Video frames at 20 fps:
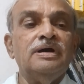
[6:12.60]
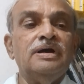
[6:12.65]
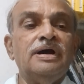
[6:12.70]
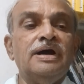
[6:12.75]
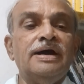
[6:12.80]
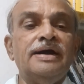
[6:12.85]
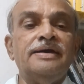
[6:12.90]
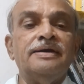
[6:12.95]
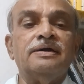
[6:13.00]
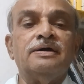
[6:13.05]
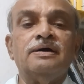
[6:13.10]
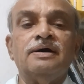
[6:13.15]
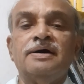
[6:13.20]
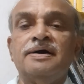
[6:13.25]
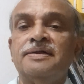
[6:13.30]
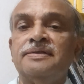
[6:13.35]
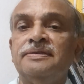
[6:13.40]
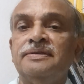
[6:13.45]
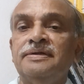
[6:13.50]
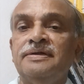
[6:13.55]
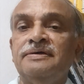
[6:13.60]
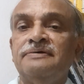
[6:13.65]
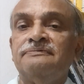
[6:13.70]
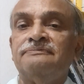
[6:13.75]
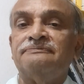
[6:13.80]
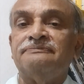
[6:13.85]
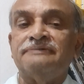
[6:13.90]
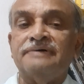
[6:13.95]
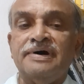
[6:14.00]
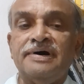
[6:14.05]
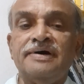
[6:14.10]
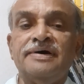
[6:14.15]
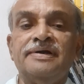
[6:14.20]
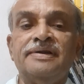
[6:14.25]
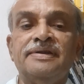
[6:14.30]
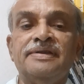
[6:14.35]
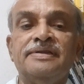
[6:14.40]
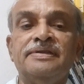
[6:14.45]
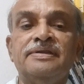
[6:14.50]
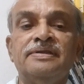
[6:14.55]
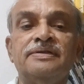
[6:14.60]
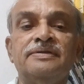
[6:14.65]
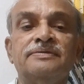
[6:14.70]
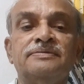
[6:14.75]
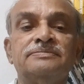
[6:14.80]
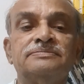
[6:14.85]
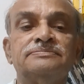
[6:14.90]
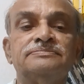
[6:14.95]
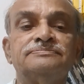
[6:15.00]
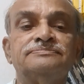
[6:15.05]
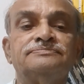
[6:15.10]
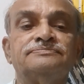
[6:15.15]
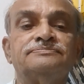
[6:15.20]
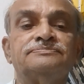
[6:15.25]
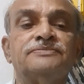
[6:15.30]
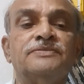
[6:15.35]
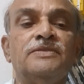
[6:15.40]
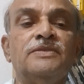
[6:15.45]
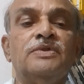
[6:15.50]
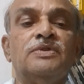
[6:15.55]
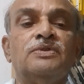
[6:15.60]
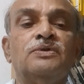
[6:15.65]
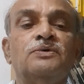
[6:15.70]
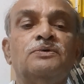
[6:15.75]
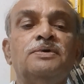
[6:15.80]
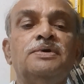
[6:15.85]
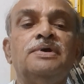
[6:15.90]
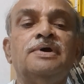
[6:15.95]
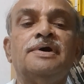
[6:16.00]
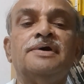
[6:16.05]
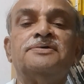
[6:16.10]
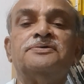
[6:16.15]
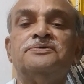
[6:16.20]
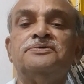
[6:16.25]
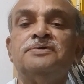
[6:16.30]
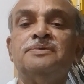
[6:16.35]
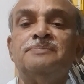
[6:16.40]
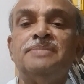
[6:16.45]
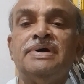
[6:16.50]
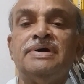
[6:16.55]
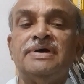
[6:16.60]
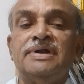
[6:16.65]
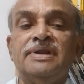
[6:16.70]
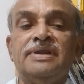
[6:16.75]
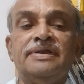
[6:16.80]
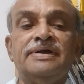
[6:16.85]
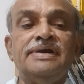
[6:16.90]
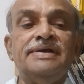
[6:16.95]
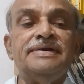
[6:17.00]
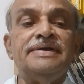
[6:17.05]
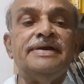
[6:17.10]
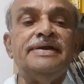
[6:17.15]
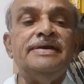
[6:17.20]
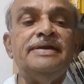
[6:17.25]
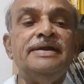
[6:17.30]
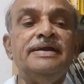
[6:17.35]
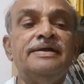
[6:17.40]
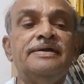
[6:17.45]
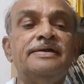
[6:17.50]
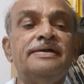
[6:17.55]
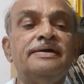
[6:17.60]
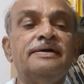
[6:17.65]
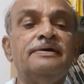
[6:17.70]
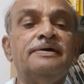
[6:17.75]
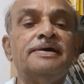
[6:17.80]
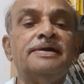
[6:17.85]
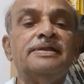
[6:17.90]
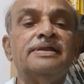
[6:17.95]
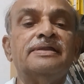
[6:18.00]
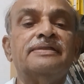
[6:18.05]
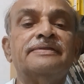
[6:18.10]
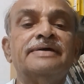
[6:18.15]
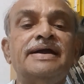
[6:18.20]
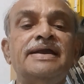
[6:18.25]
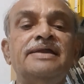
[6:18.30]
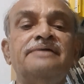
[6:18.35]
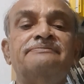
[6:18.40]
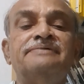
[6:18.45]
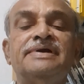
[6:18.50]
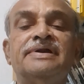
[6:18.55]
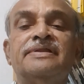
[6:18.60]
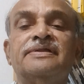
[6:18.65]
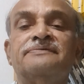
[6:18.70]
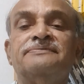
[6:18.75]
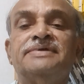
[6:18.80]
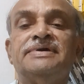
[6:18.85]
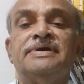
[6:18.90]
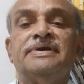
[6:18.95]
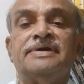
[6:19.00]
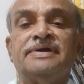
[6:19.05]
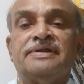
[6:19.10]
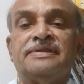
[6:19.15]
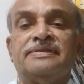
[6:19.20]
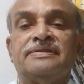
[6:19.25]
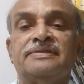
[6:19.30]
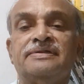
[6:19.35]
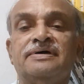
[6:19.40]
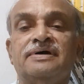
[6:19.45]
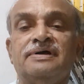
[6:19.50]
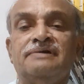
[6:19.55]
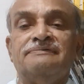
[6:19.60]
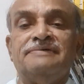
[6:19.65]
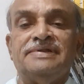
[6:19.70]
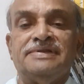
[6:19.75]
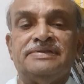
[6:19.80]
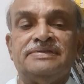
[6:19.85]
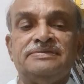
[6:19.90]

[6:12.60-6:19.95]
and cause falls, so doctor should be consulted regarding the side effects of the drugs always.